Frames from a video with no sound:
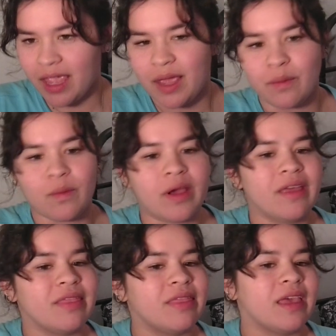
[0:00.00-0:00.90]
and
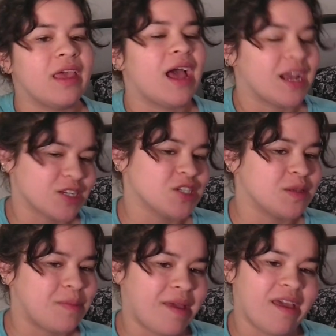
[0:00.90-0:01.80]
what they actually
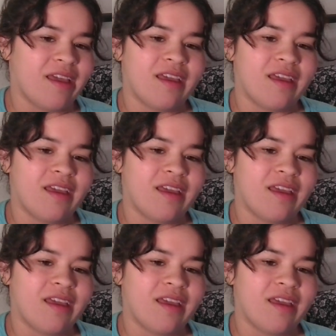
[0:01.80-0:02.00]
pay.